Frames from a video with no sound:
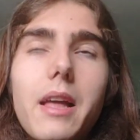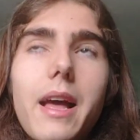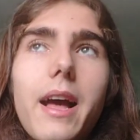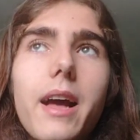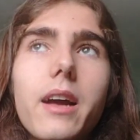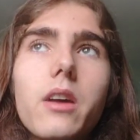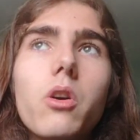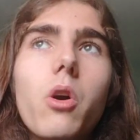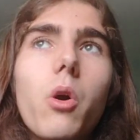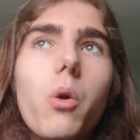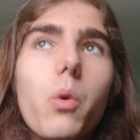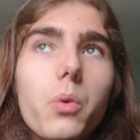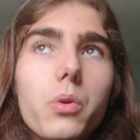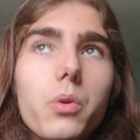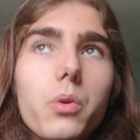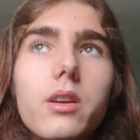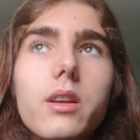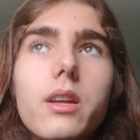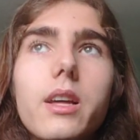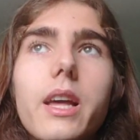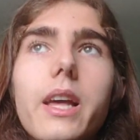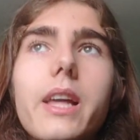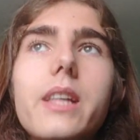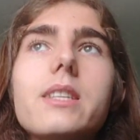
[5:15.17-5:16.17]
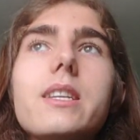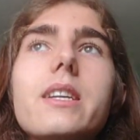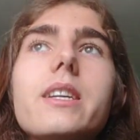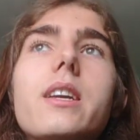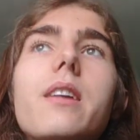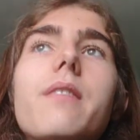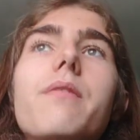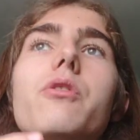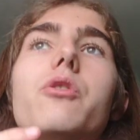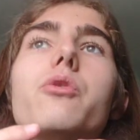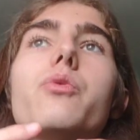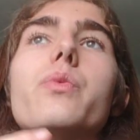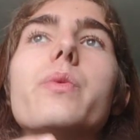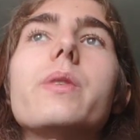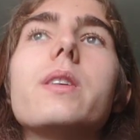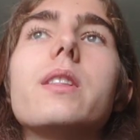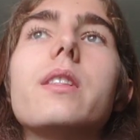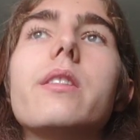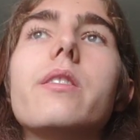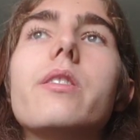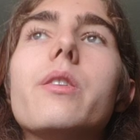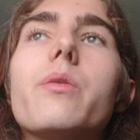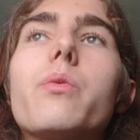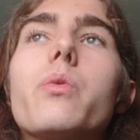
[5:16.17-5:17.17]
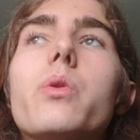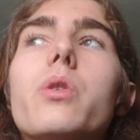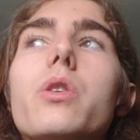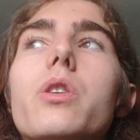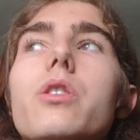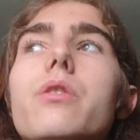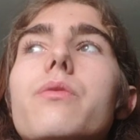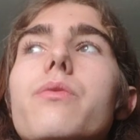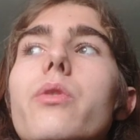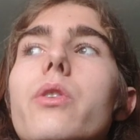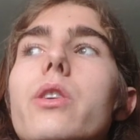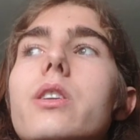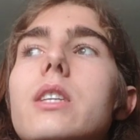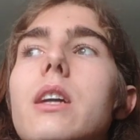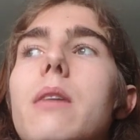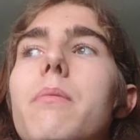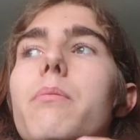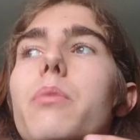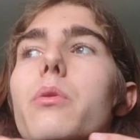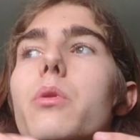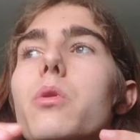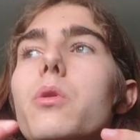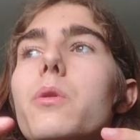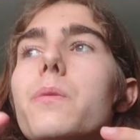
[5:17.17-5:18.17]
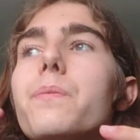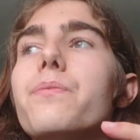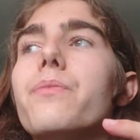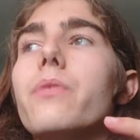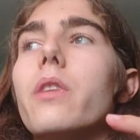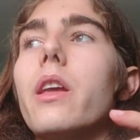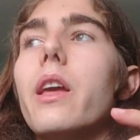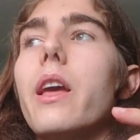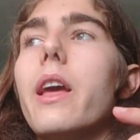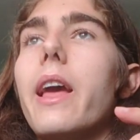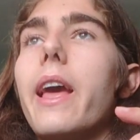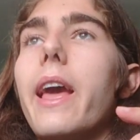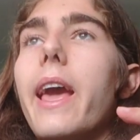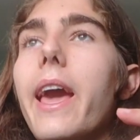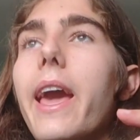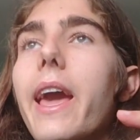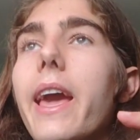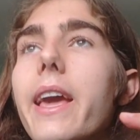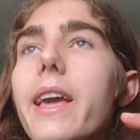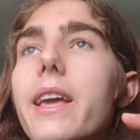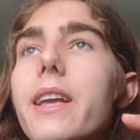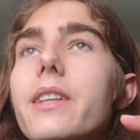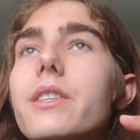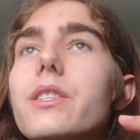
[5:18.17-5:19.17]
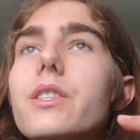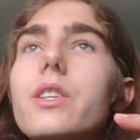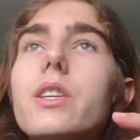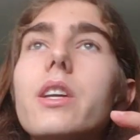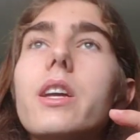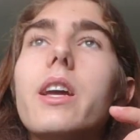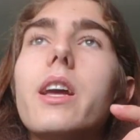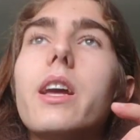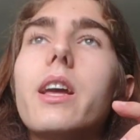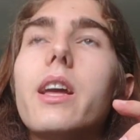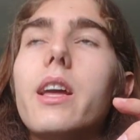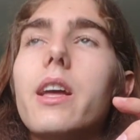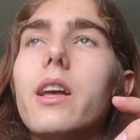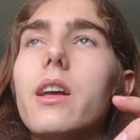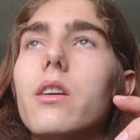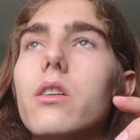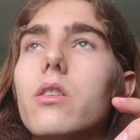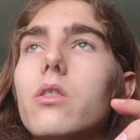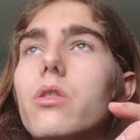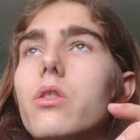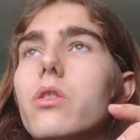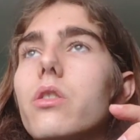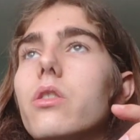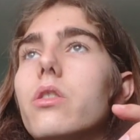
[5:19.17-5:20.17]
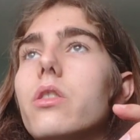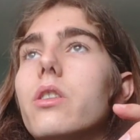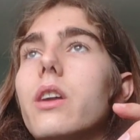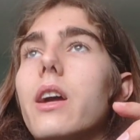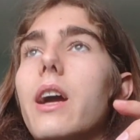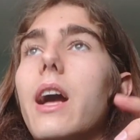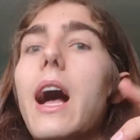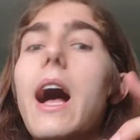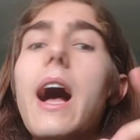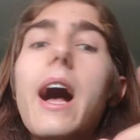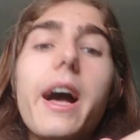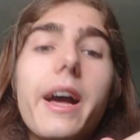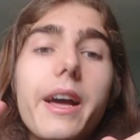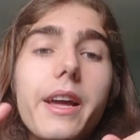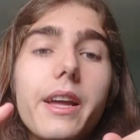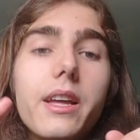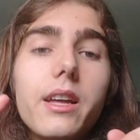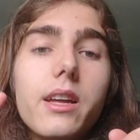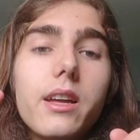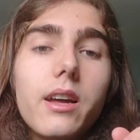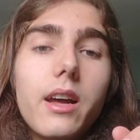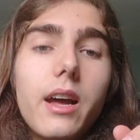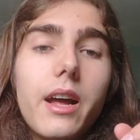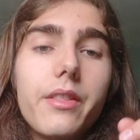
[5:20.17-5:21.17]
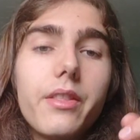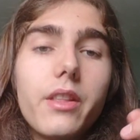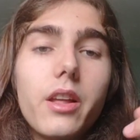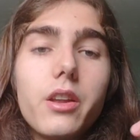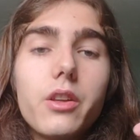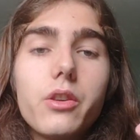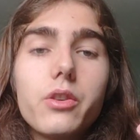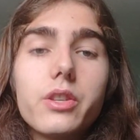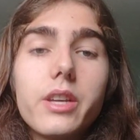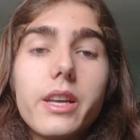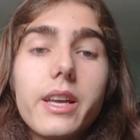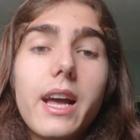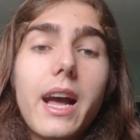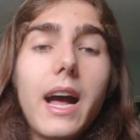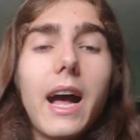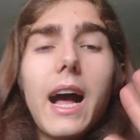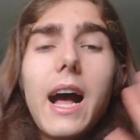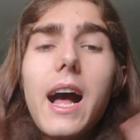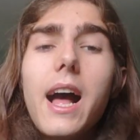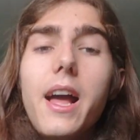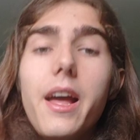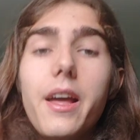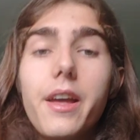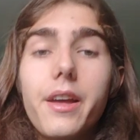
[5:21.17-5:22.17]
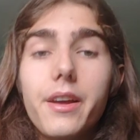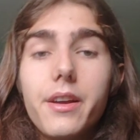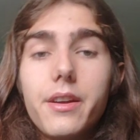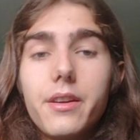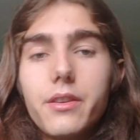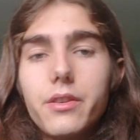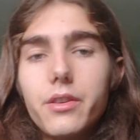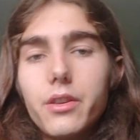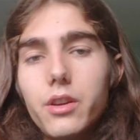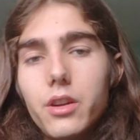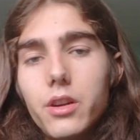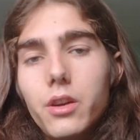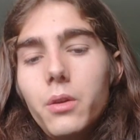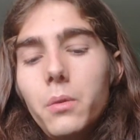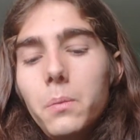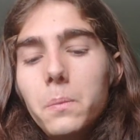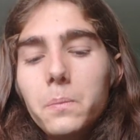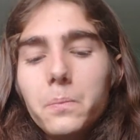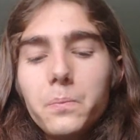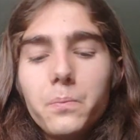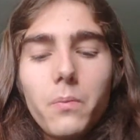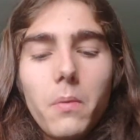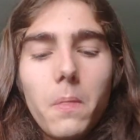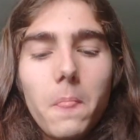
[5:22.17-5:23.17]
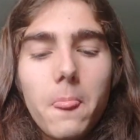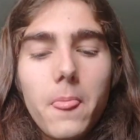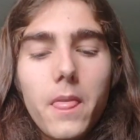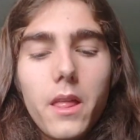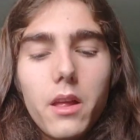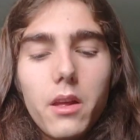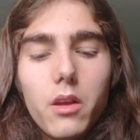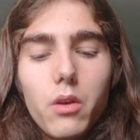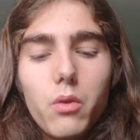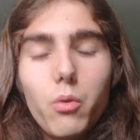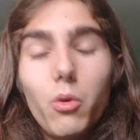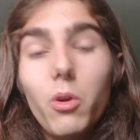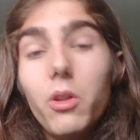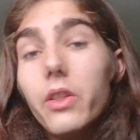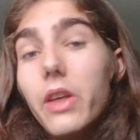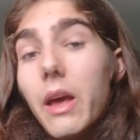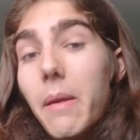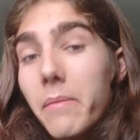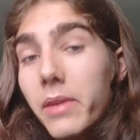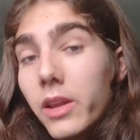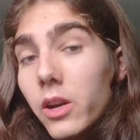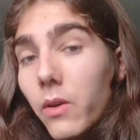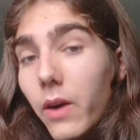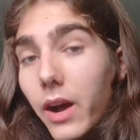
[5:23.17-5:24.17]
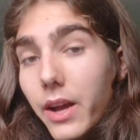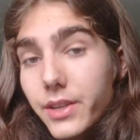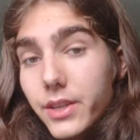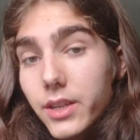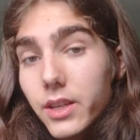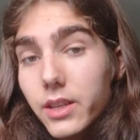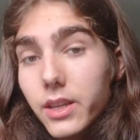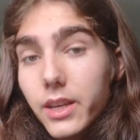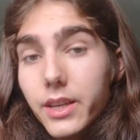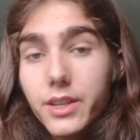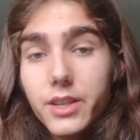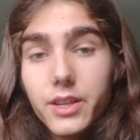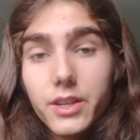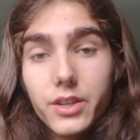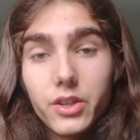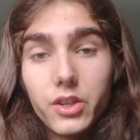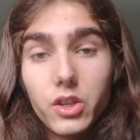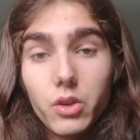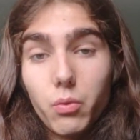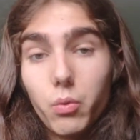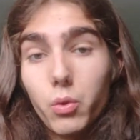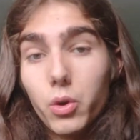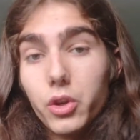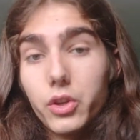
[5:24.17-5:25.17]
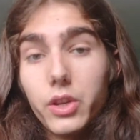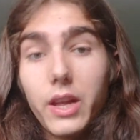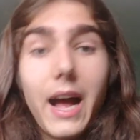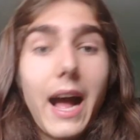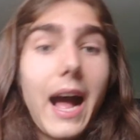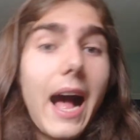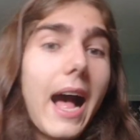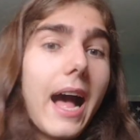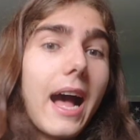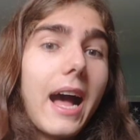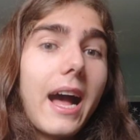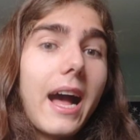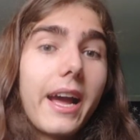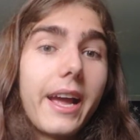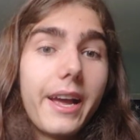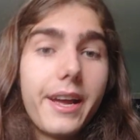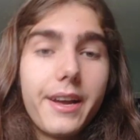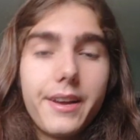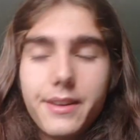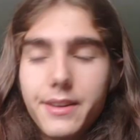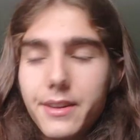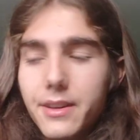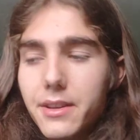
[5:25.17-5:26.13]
a code. It's like if you read the word, for example, 8 or I, and then you say hi, you know? Well, the amino acid is just the word hi,